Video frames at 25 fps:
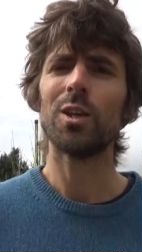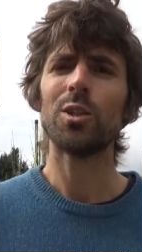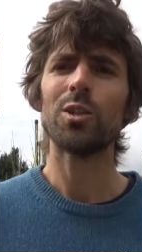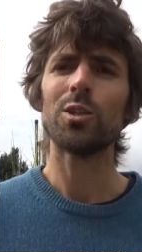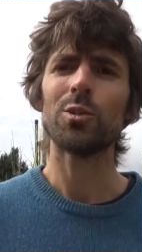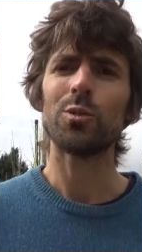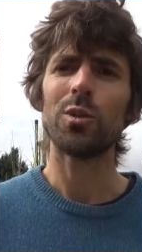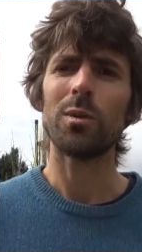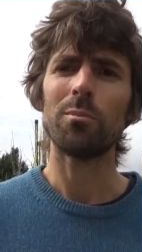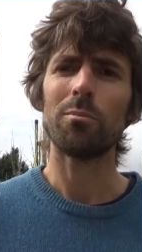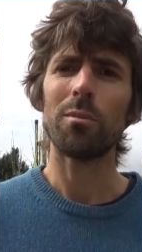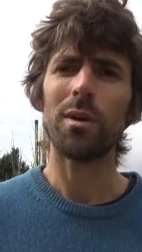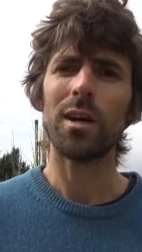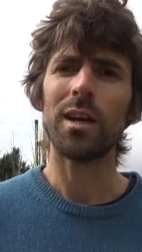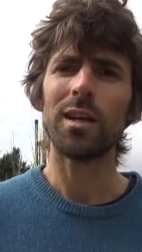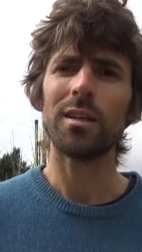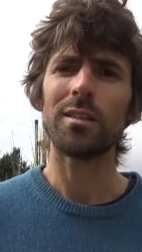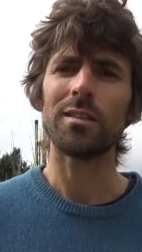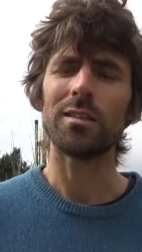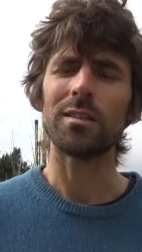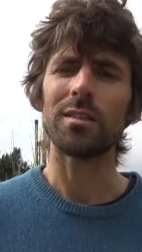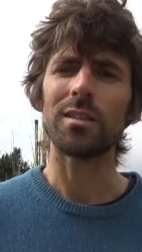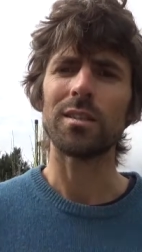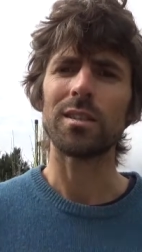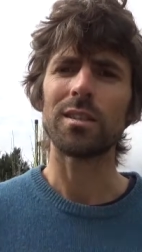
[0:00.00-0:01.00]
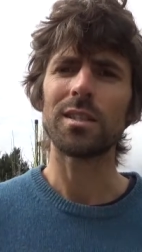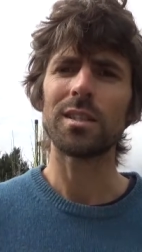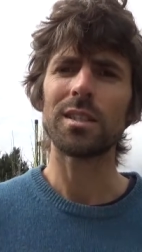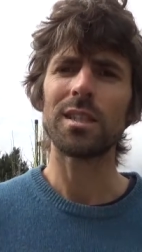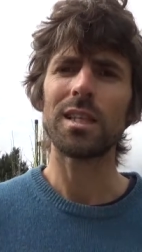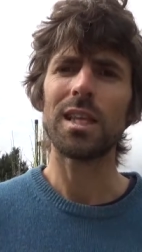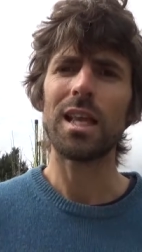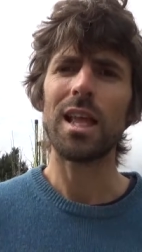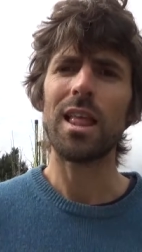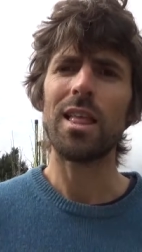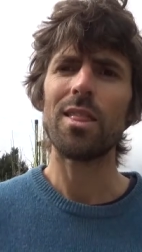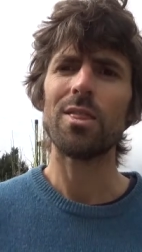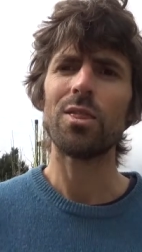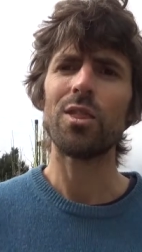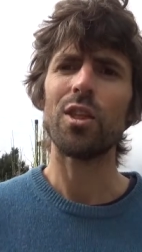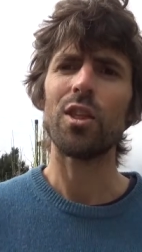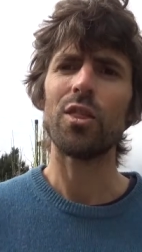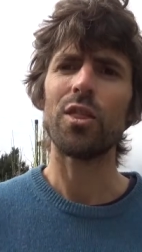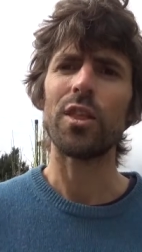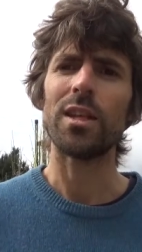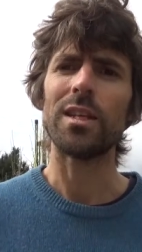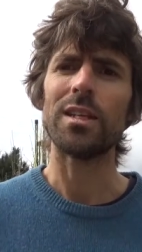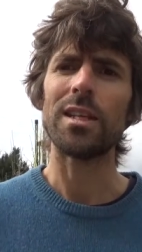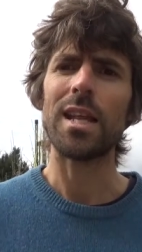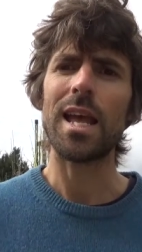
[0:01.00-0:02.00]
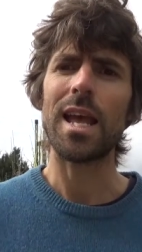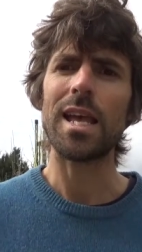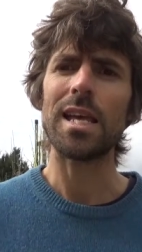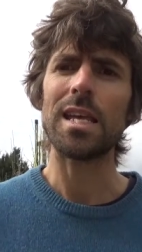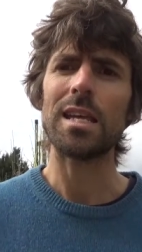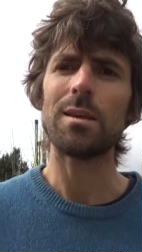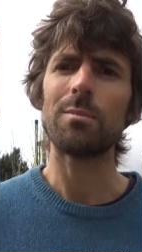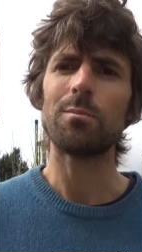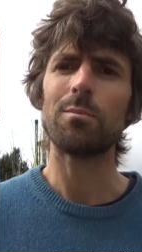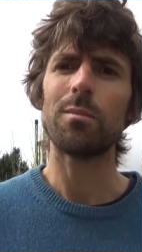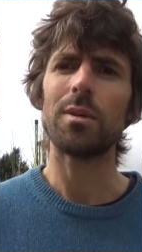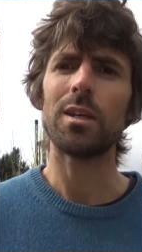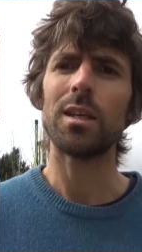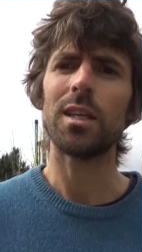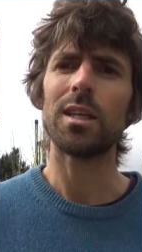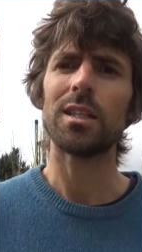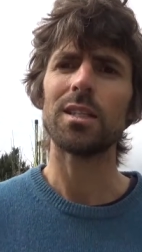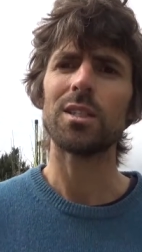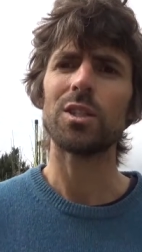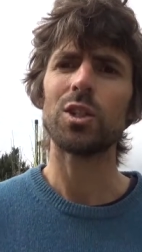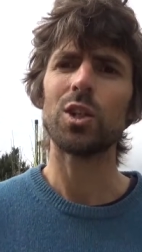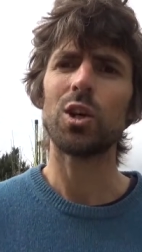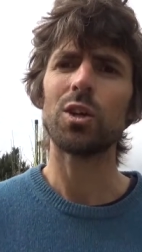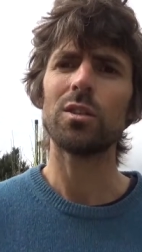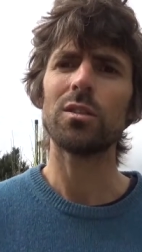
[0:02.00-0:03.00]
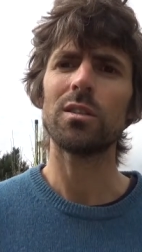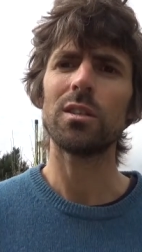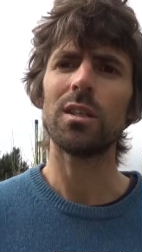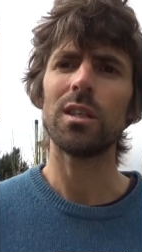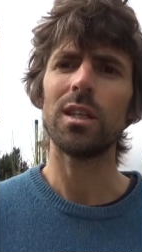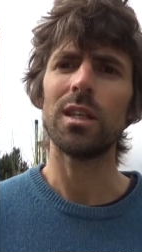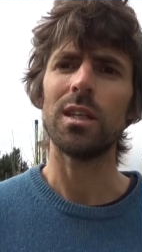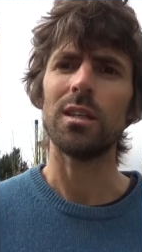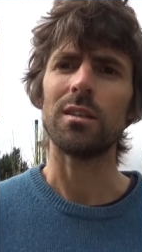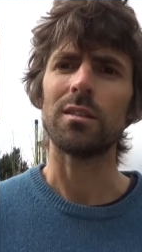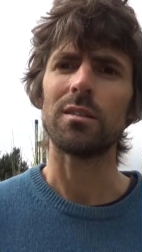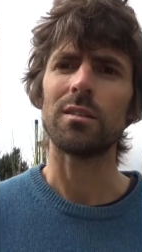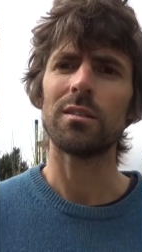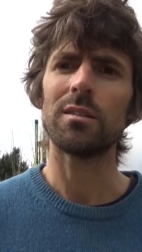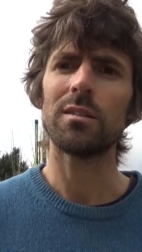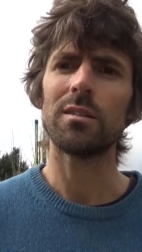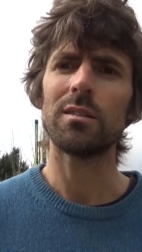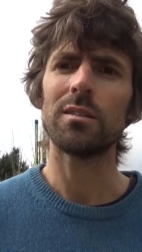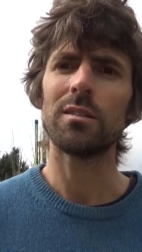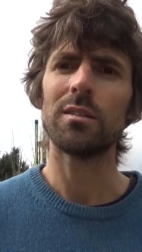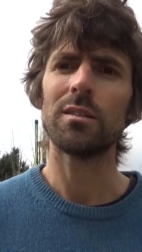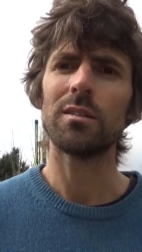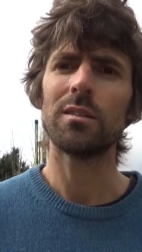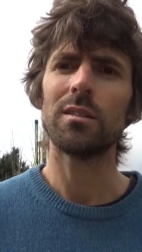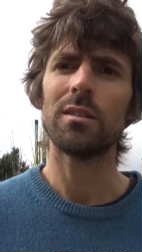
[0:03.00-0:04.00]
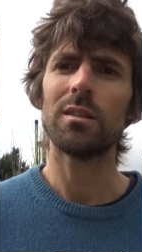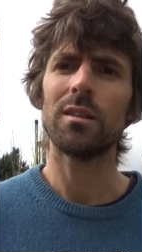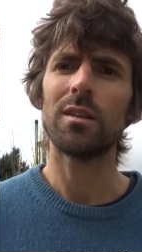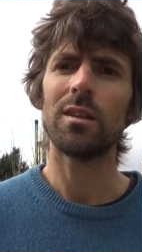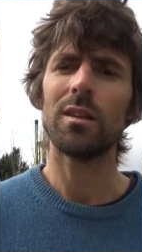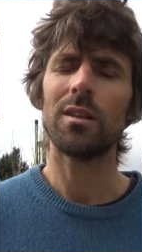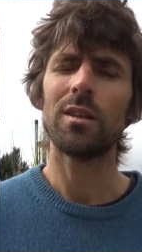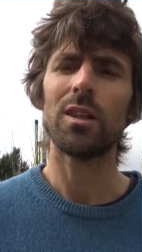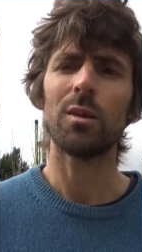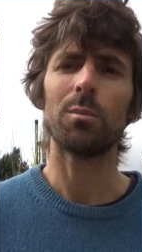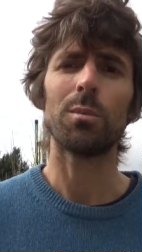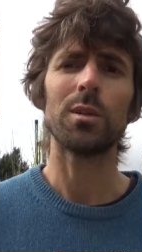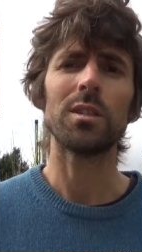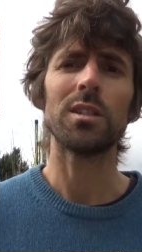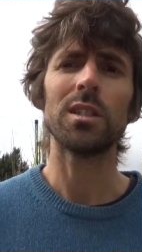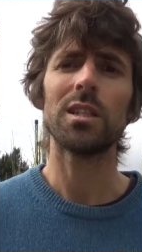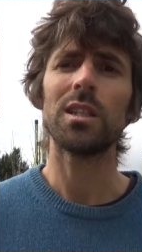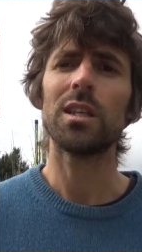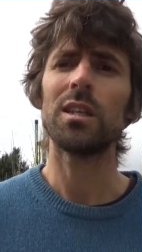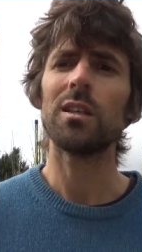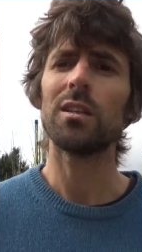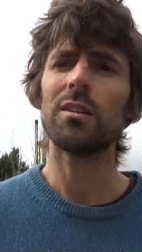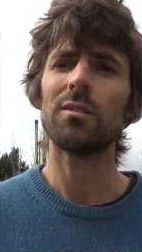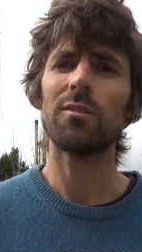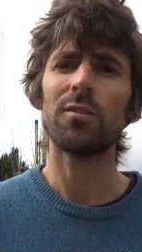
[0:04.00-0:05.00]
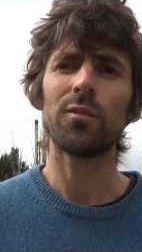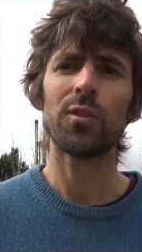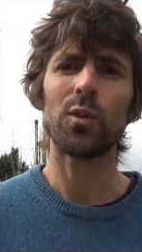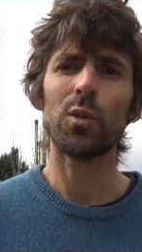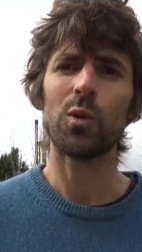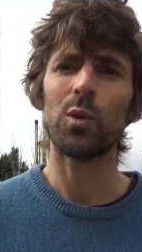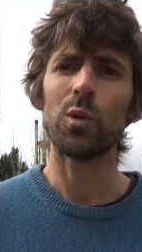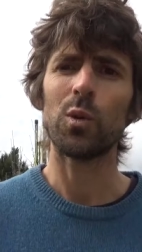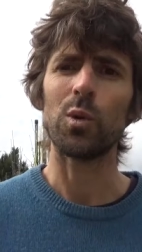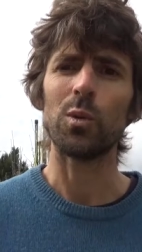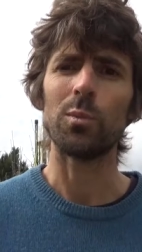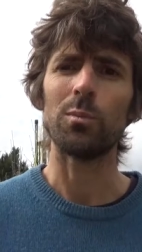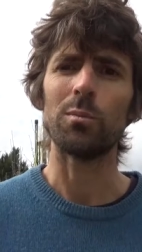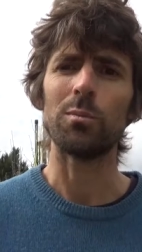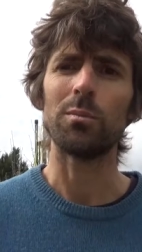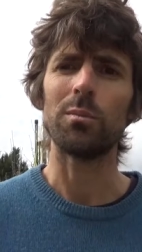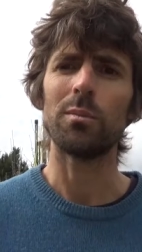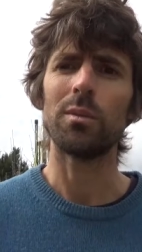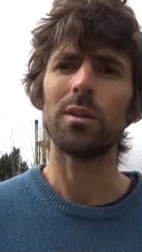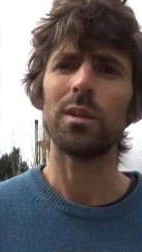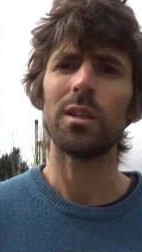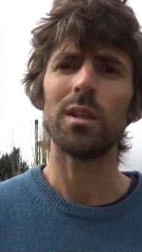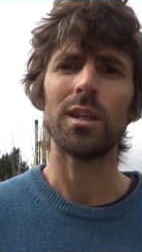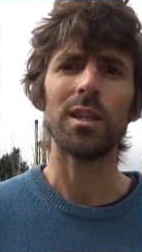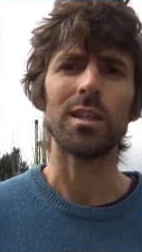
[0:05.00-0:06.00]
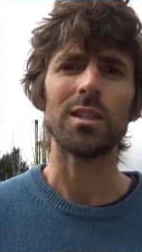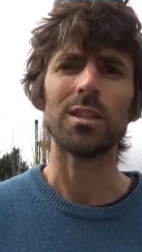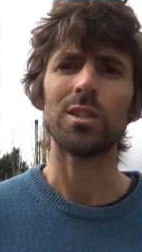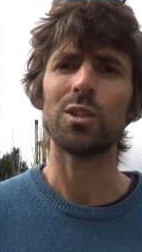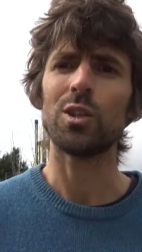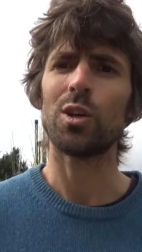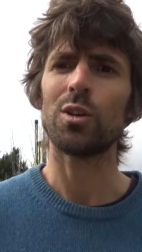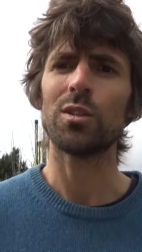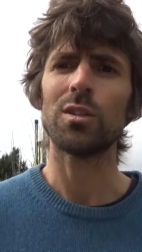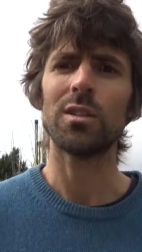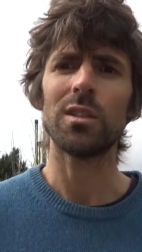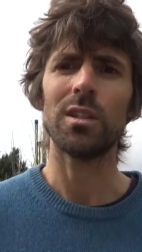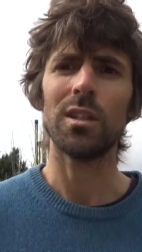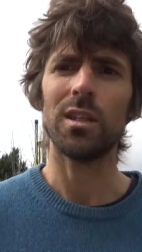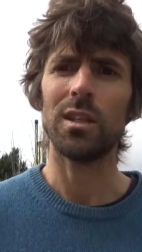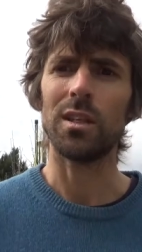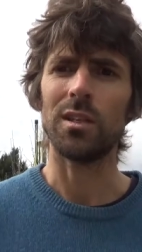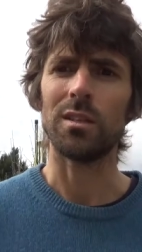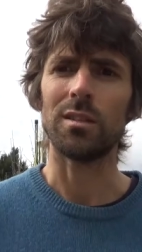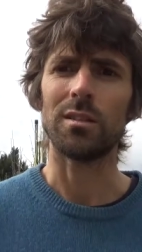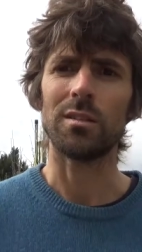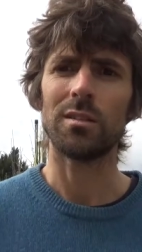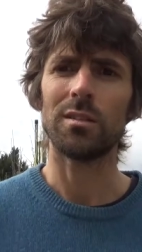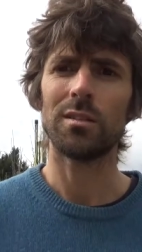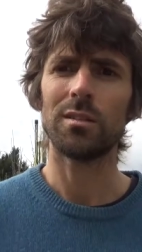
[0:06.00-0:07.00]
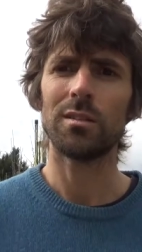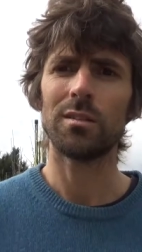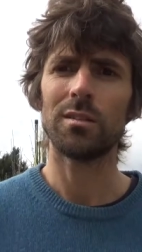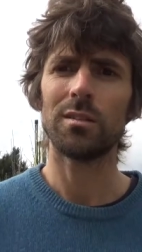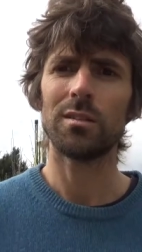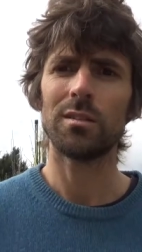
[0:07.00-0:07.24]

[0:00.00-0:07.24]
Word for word: To remind us that the name is not it, the particular form is not it.